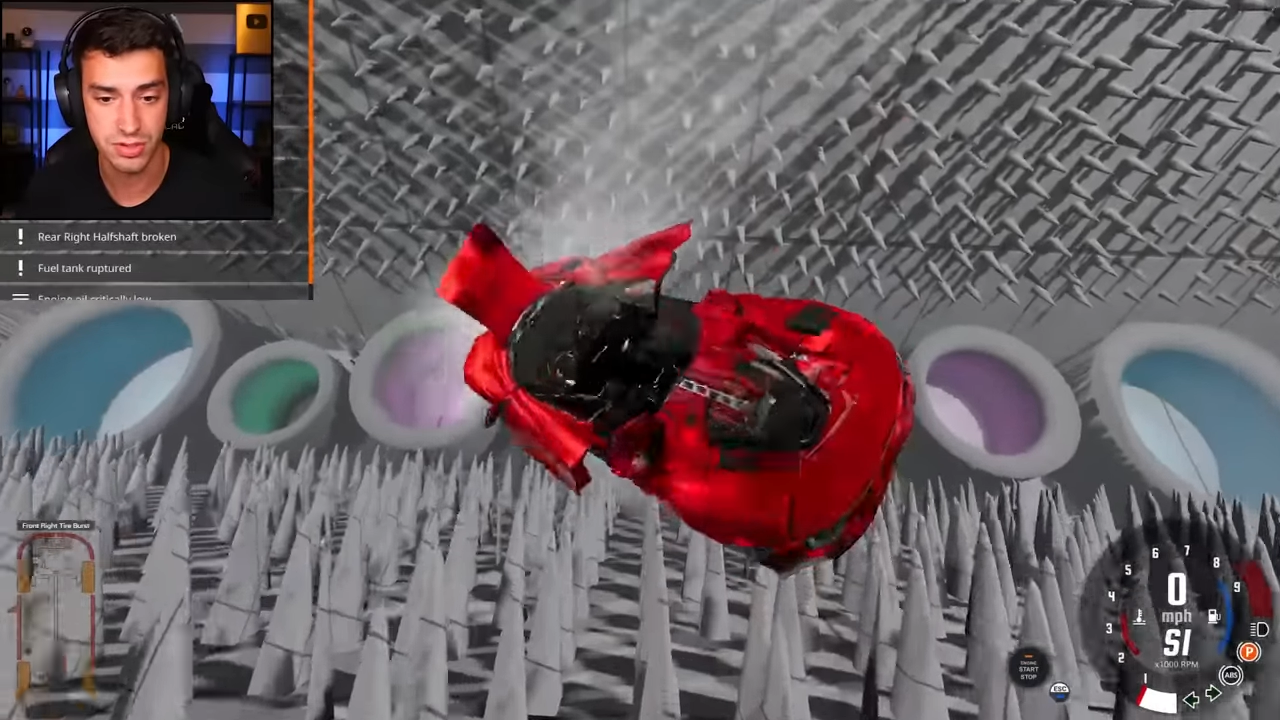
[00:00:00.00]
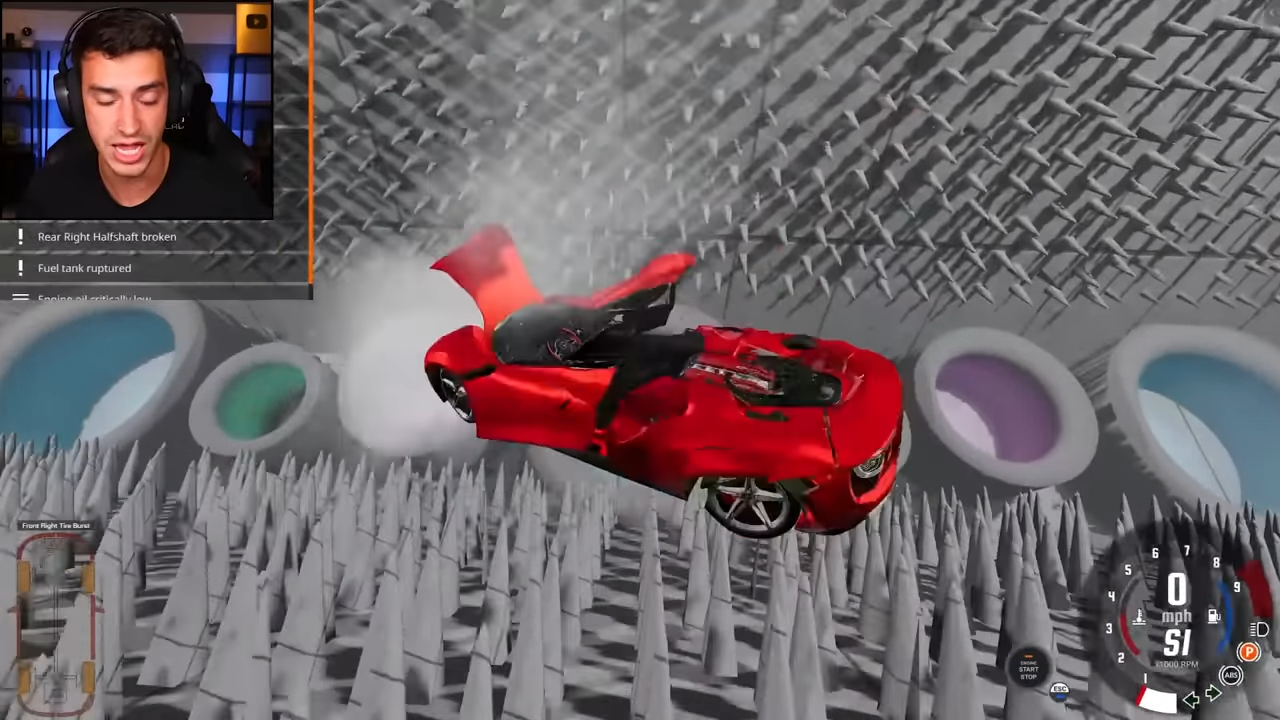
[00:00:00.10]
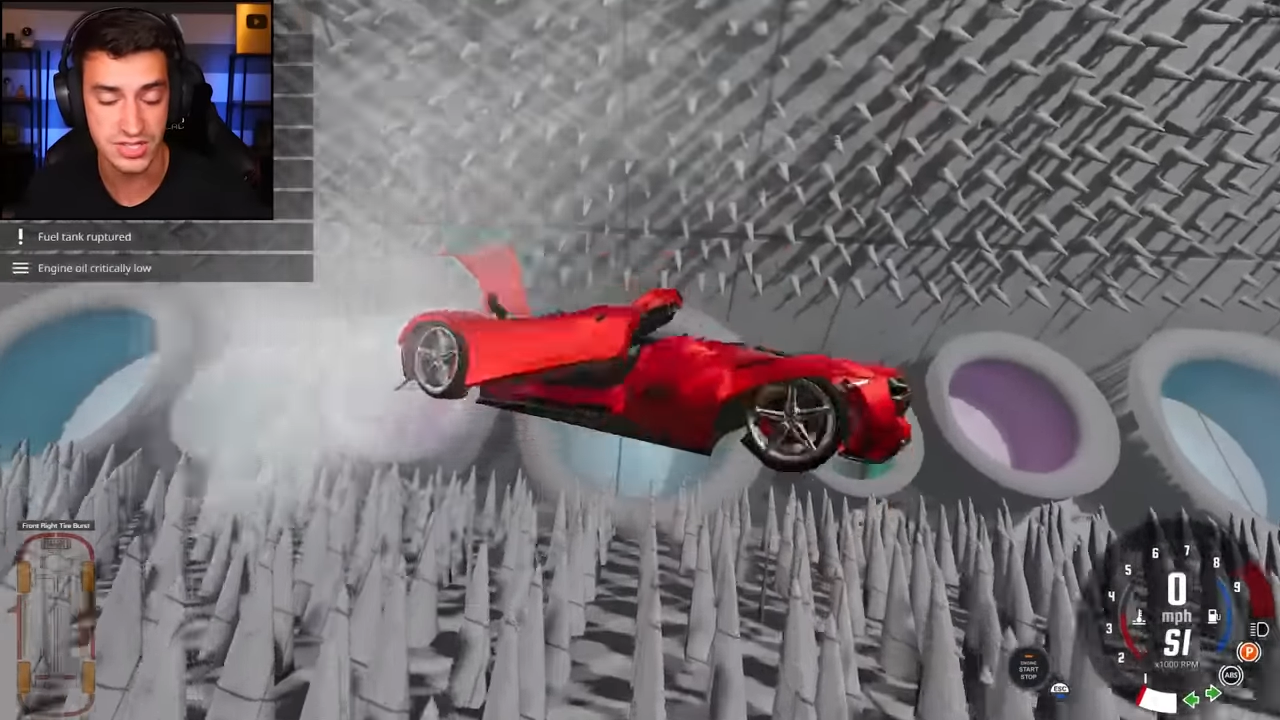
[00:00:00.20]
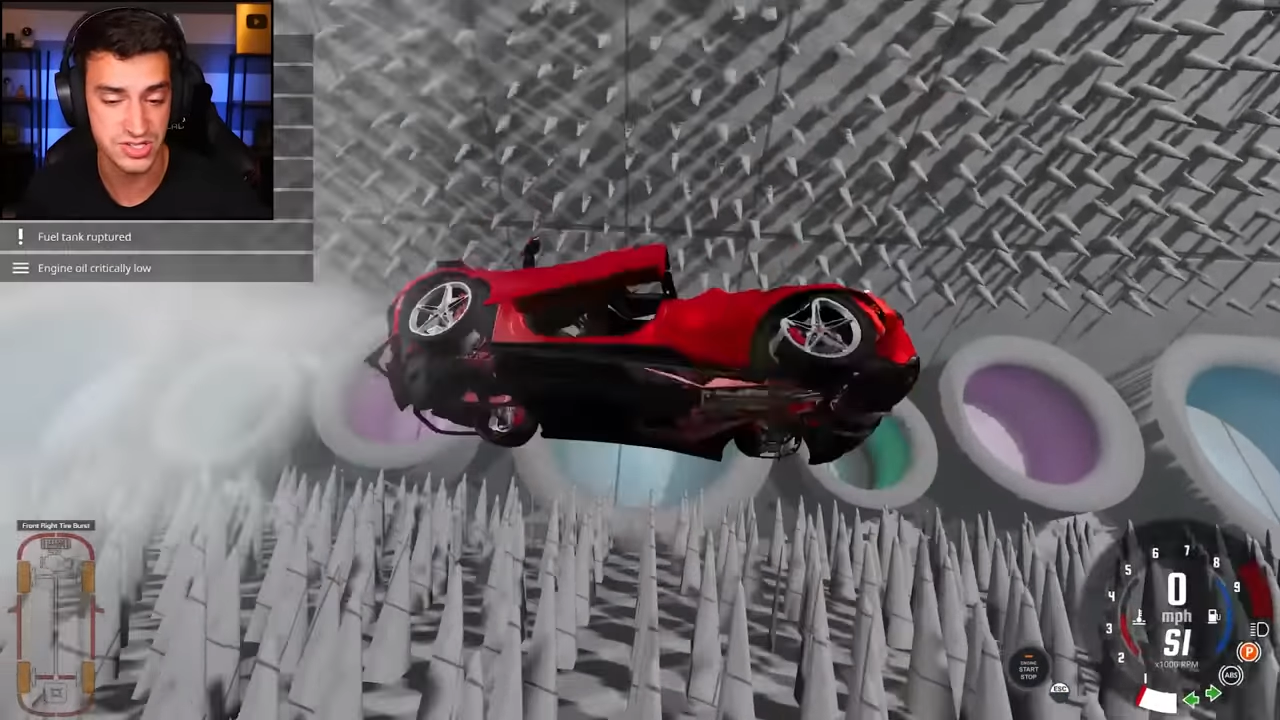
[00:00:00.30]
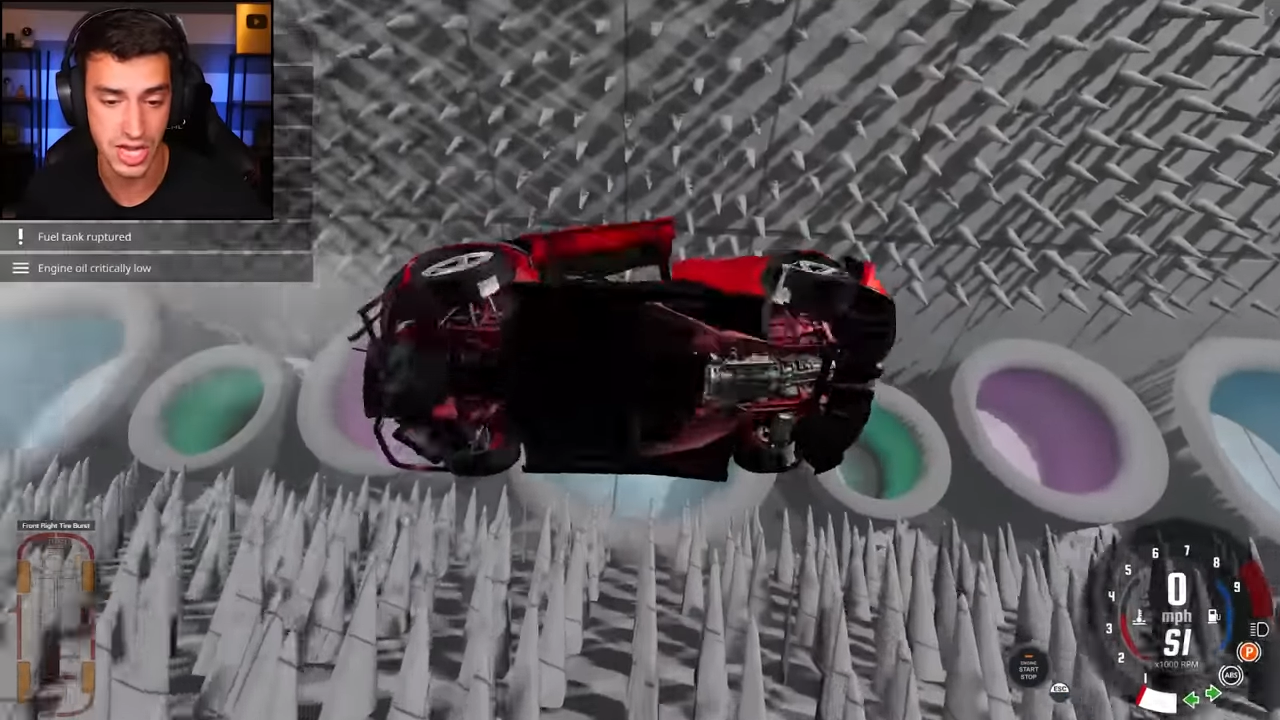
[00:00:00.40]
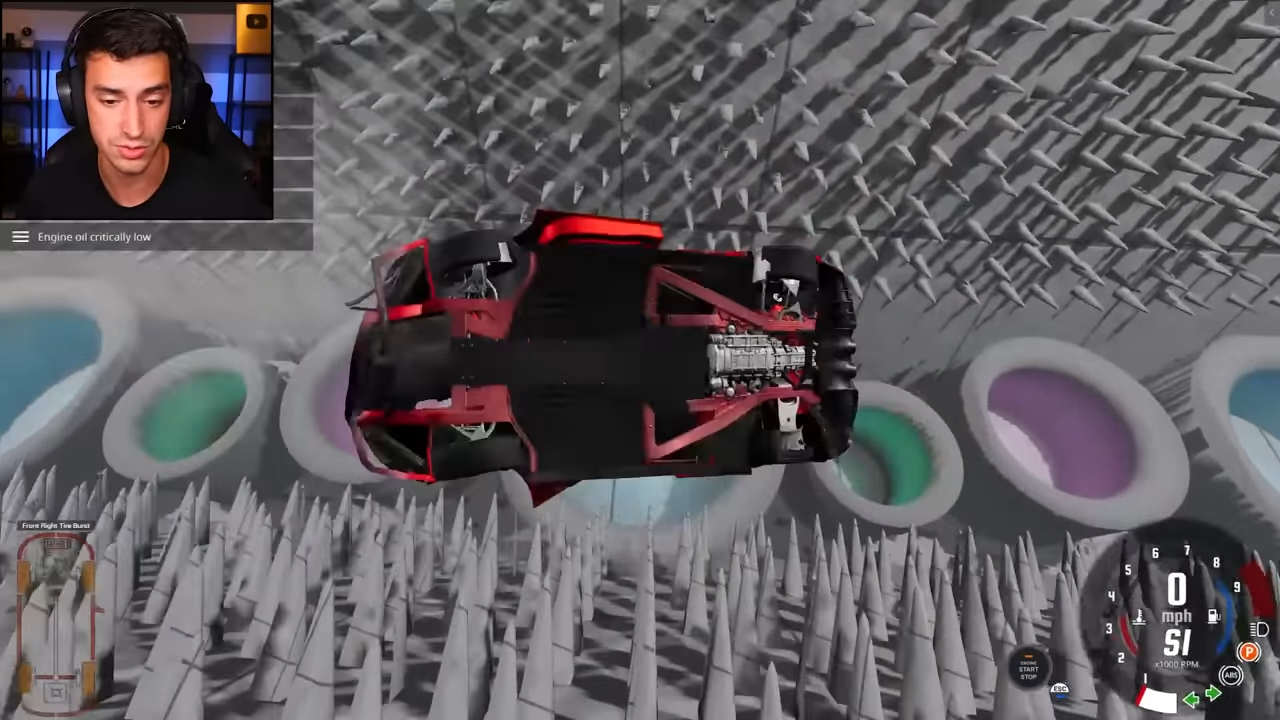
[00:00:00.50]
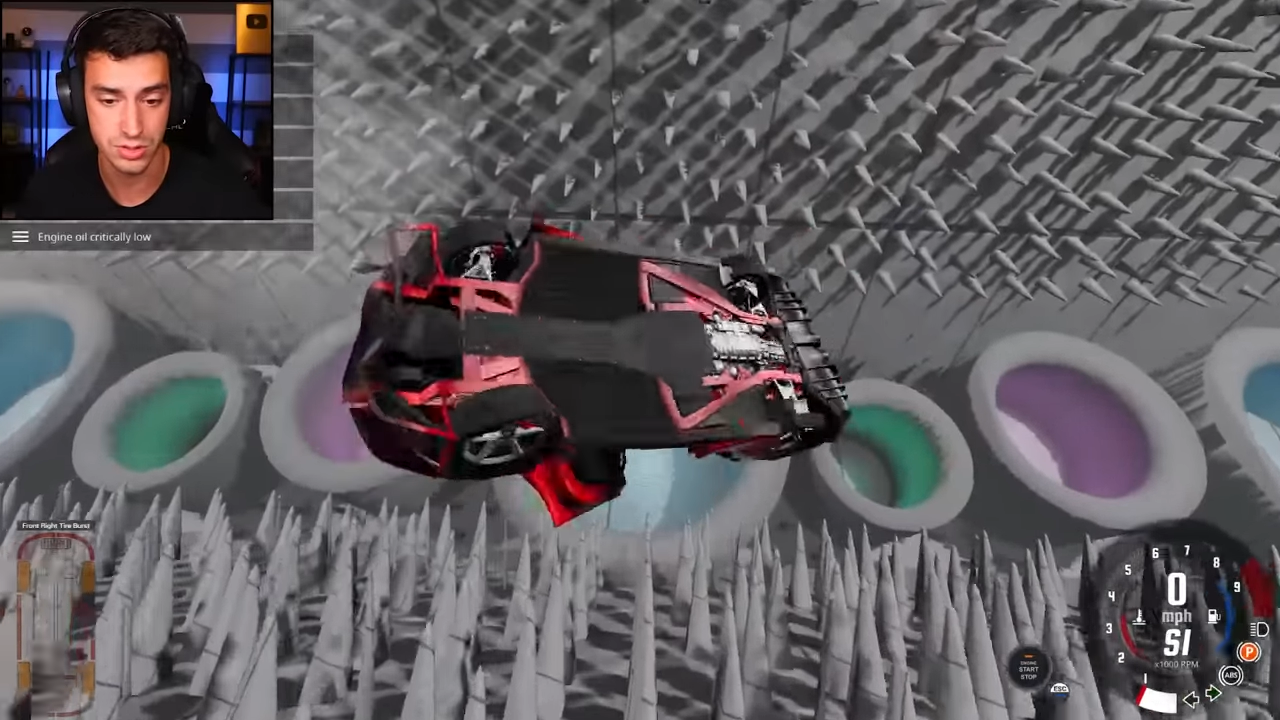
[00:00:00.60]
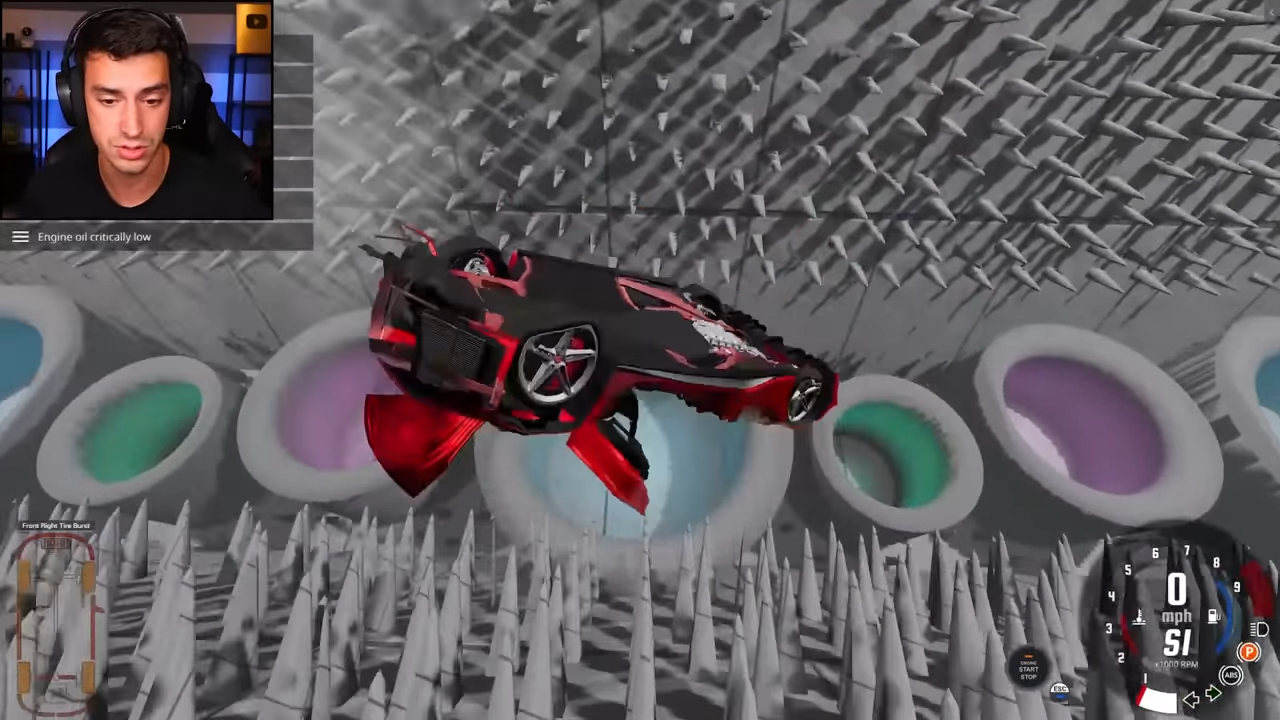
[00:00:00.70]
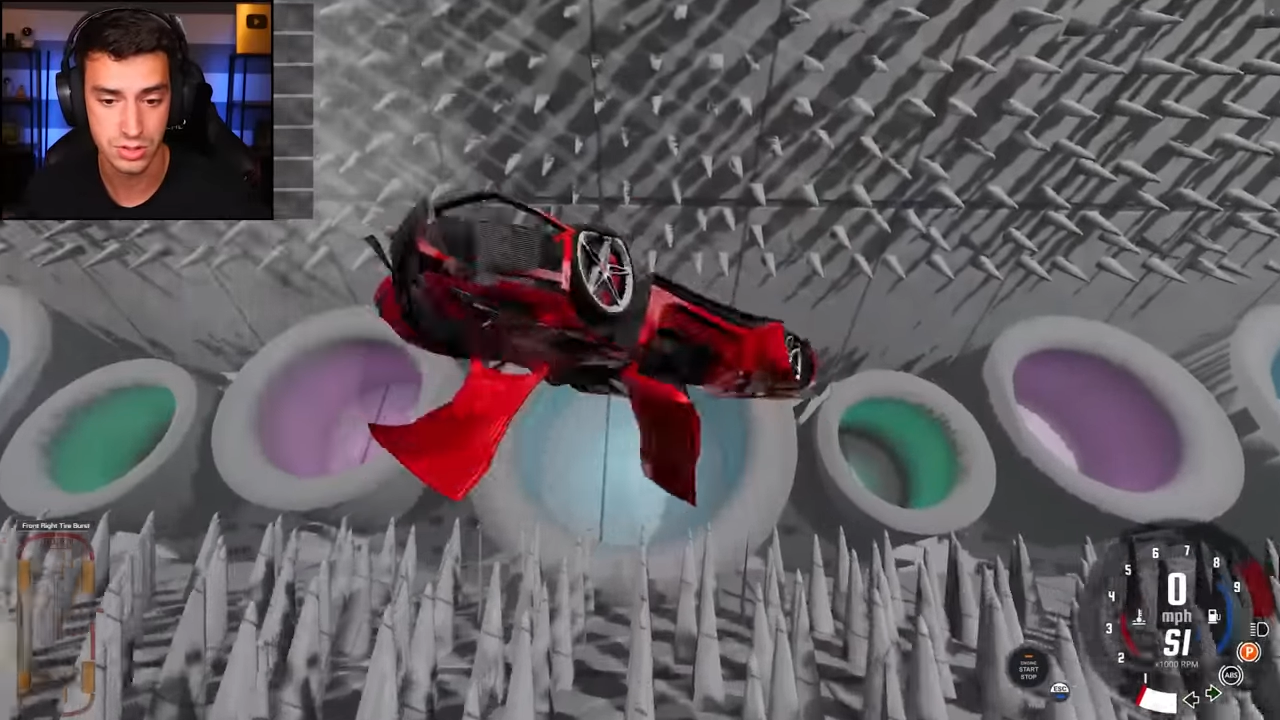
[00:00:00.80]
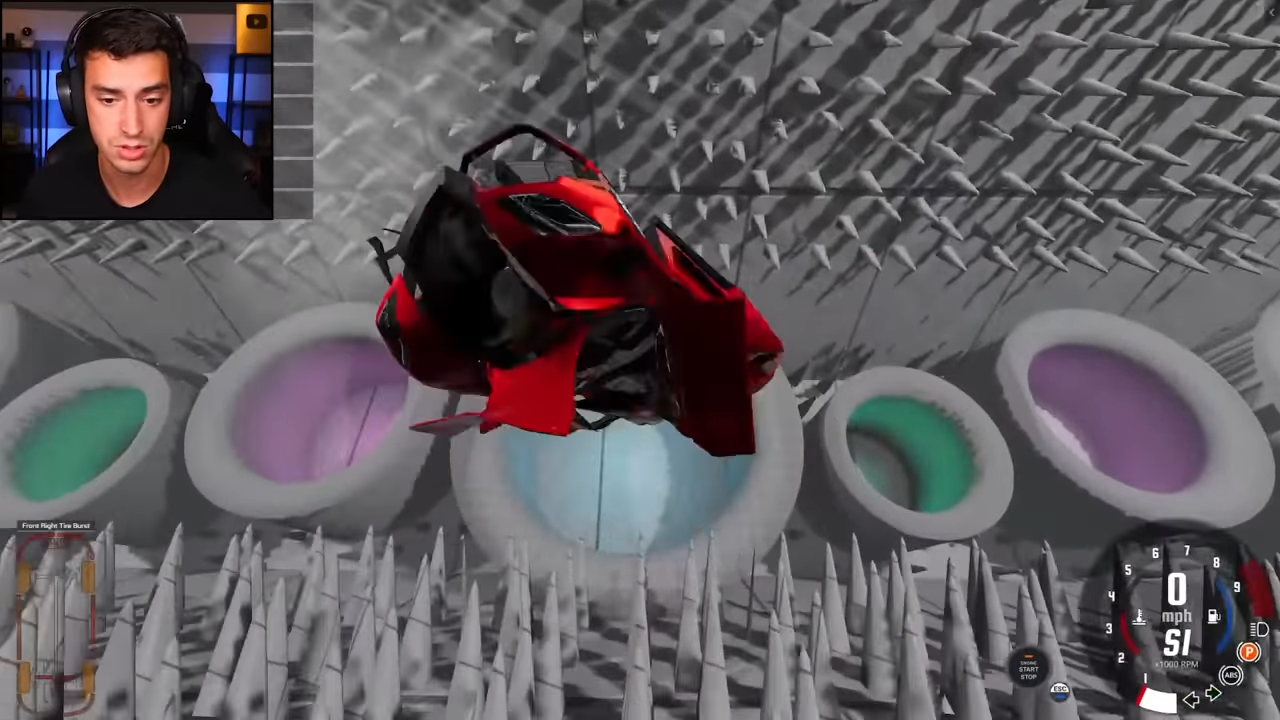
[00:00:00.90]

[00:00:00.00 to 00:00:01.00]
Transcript: and sound.